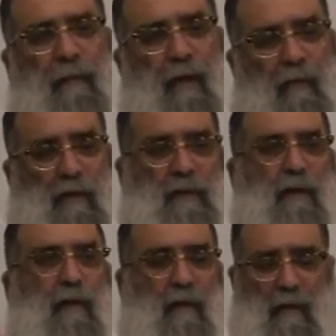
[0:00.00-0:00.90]
Of course,
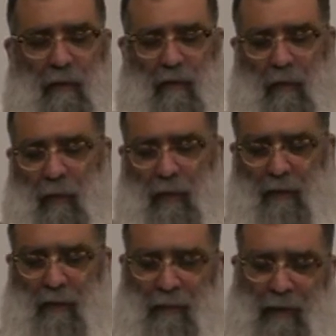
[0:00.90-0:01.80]

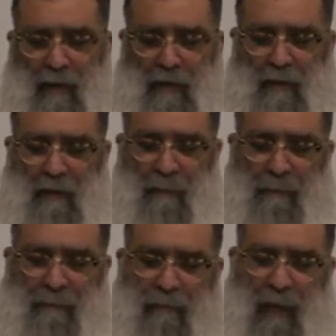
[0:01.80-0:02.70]
with limitations.
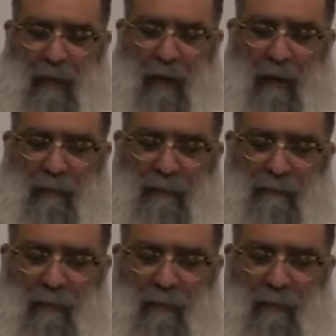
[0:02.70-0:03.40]
Now,